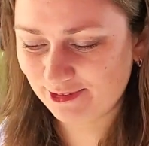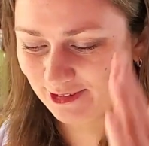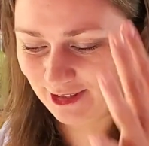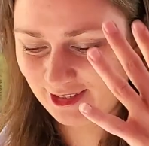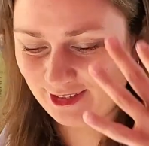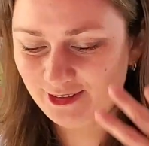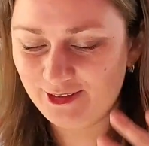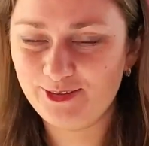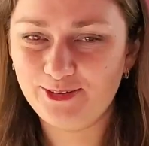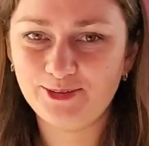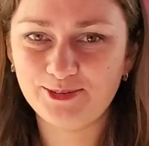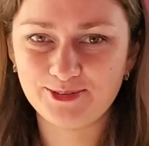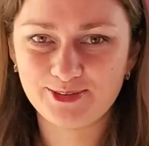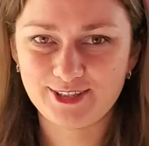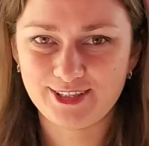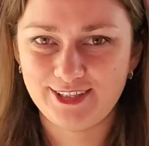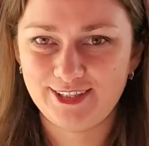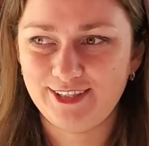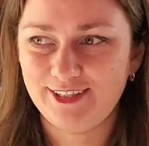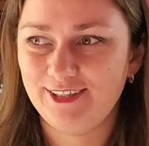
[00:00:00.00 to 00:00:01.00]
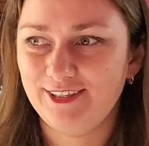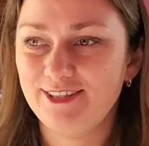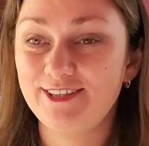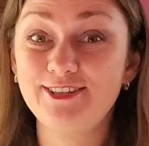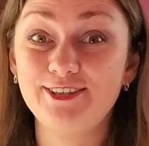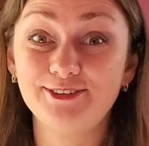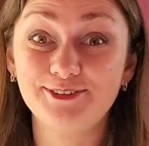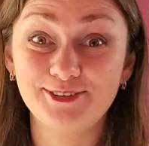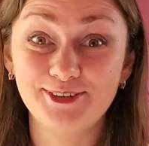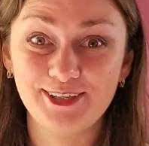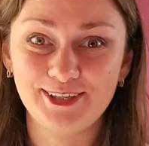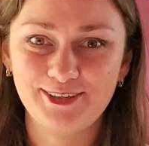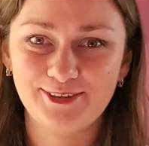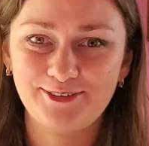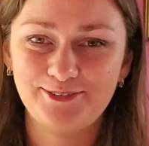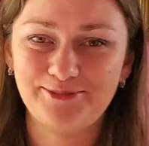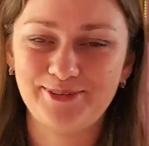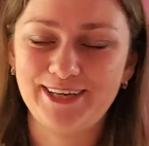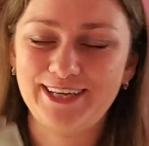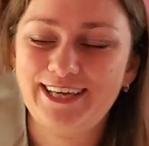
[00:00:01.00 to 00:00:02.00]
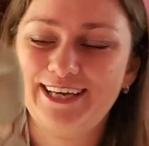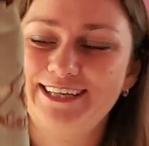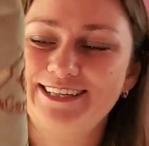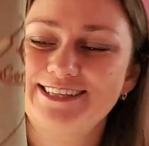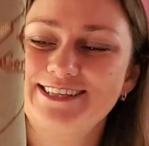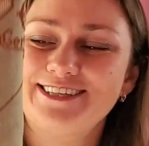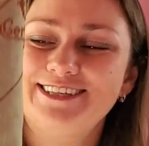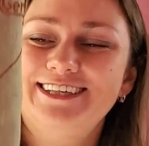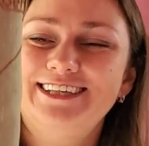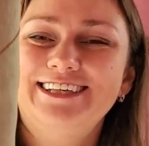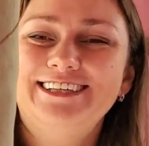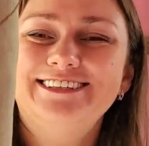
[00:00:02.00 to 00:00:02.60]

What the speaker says: like, you know, the silhouette of my cats.